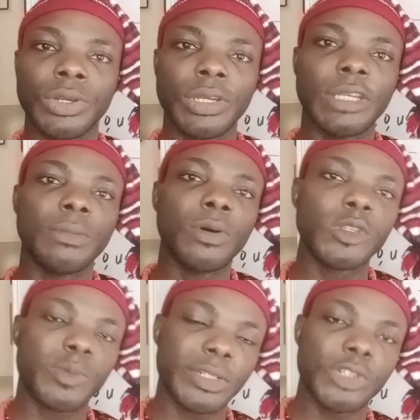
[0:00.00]
Igbo
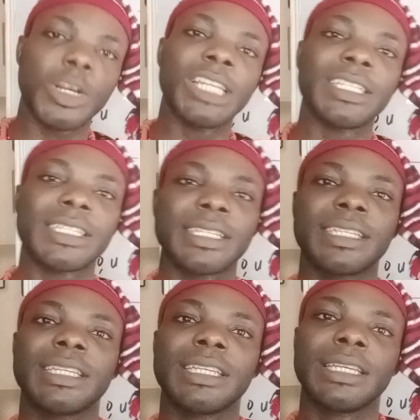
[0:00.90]
spirituality,
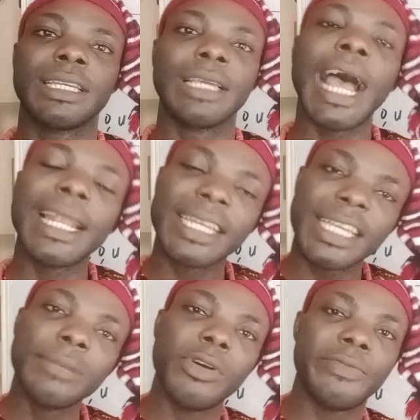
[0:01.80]
and
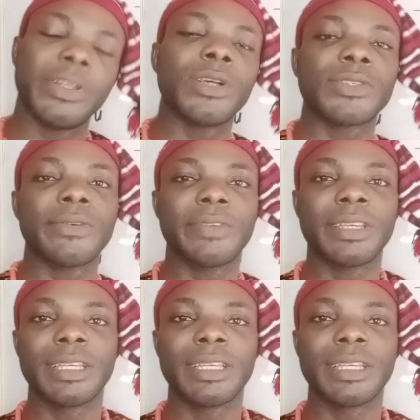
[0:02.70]
Igbo philosophy.